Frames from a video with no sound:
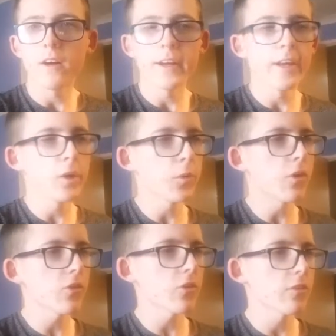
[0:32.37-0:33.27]
I hear you
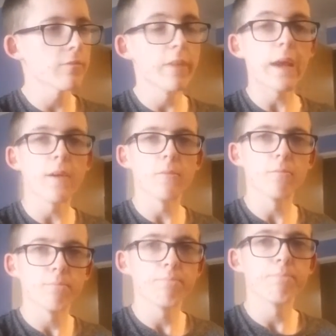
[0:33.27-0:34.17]
ask? Yeah.
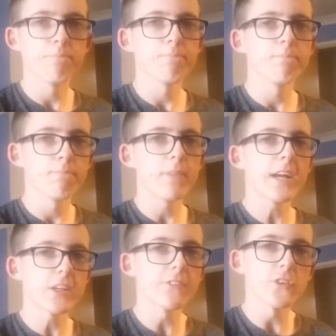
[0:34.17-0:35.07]

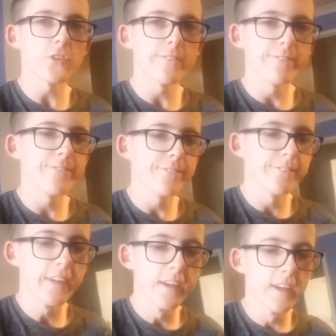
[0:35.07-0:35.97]
Ashford.
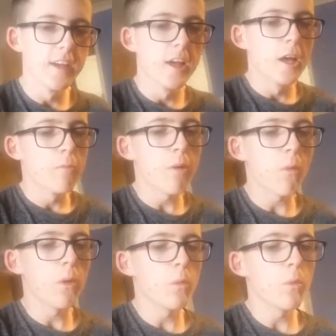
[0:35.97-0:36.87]

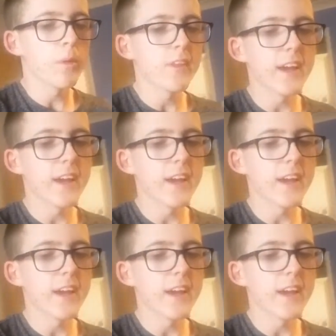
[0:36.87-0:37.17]
But we will be